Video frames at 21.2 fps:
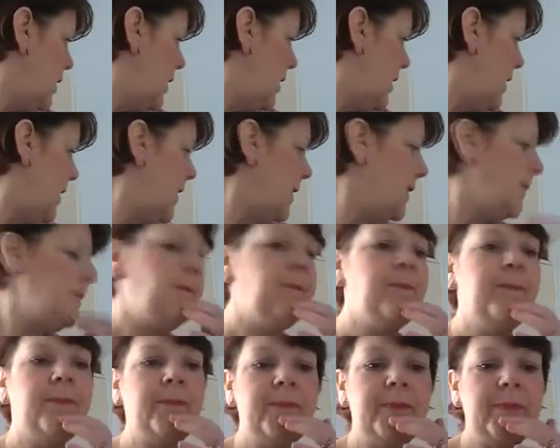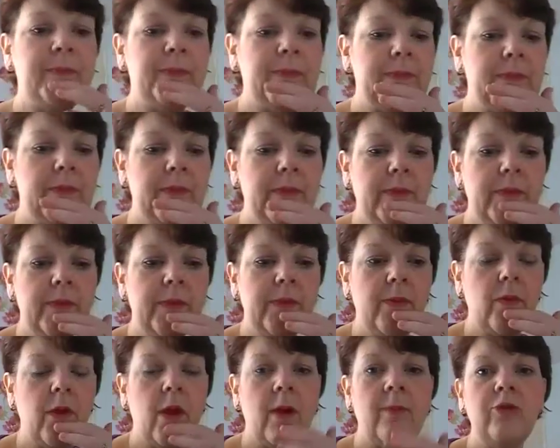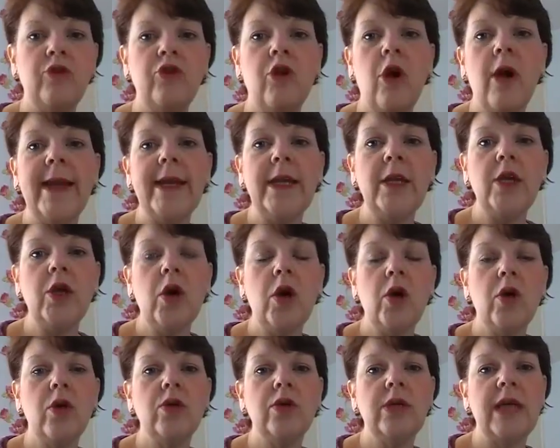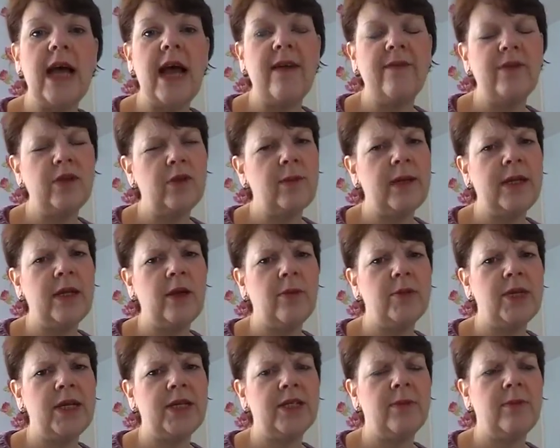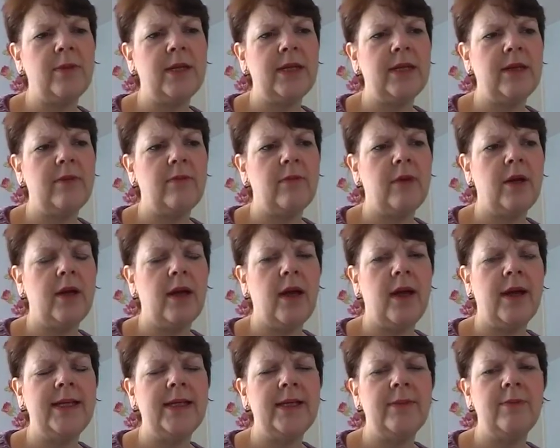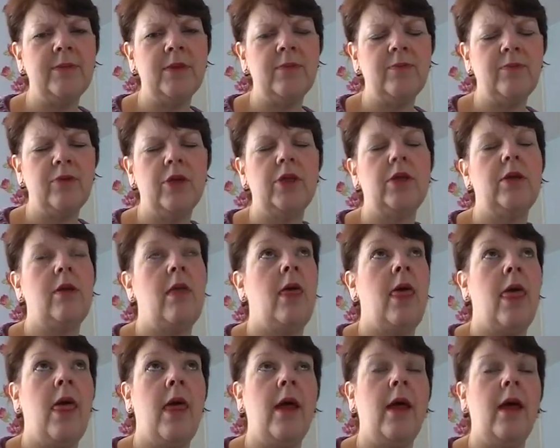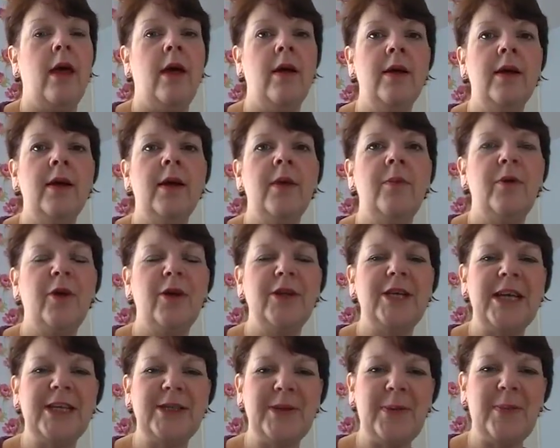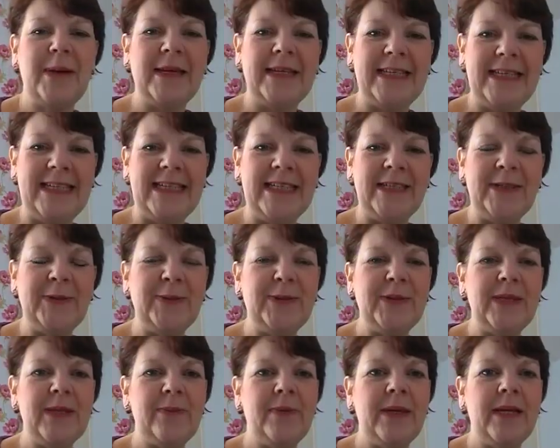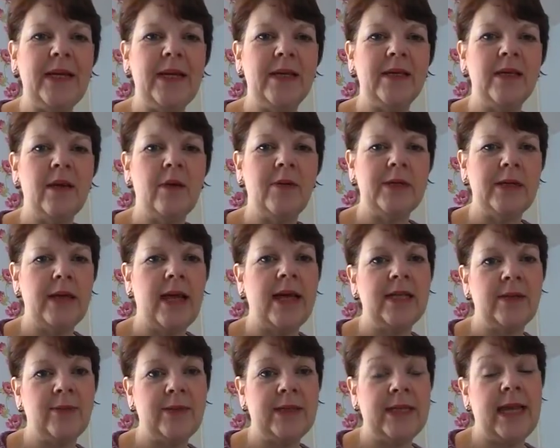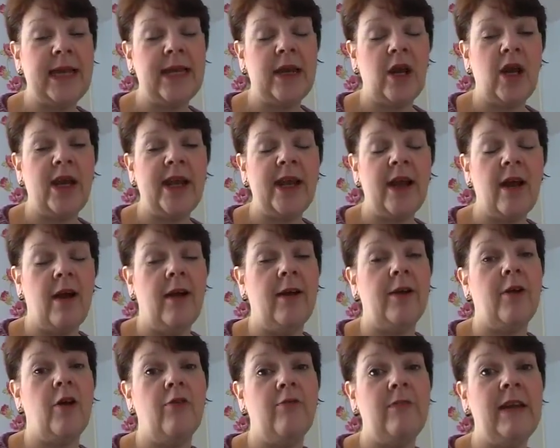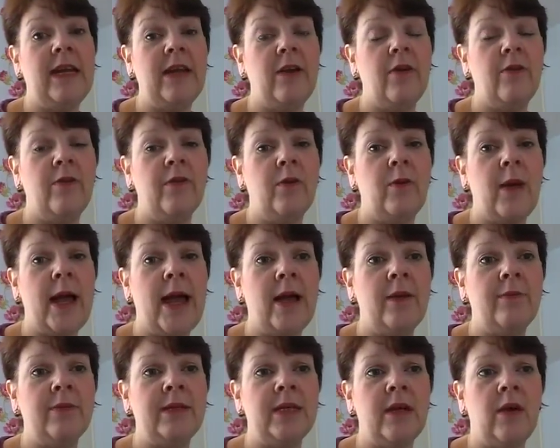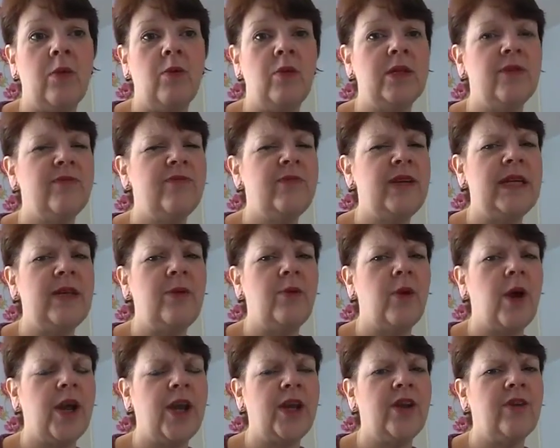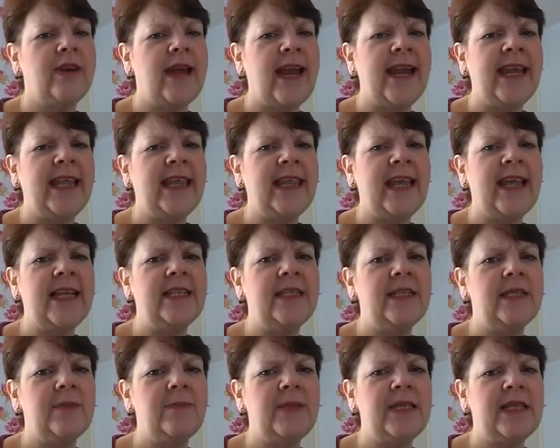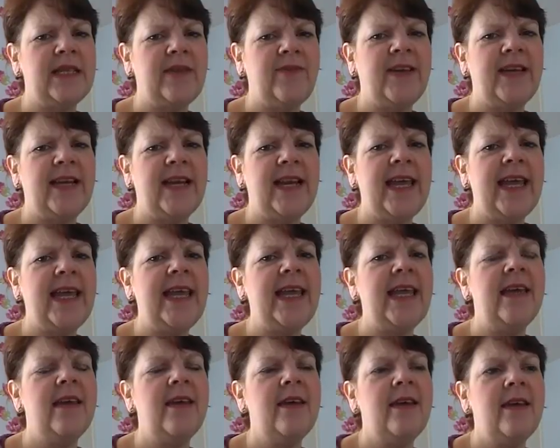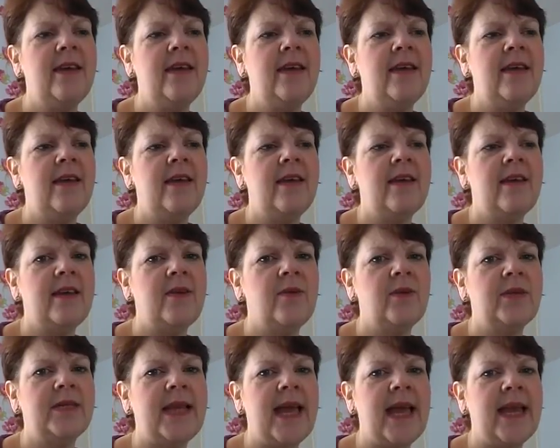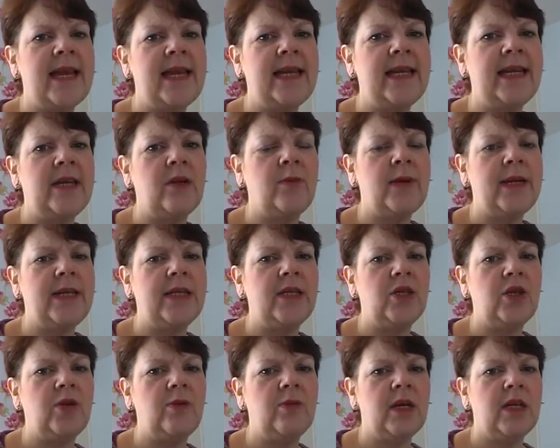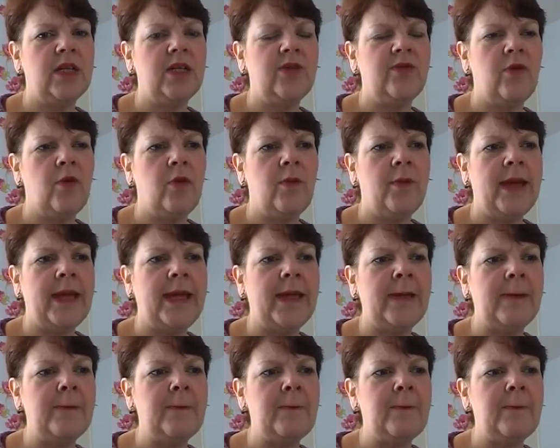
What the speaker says: I'm trying not to have so many objects on my items, projects on my needles, because as I was saying earlier, I got really overwhelmed and I wasn't really working on anything specifically, and it was getting a little bit too much for me.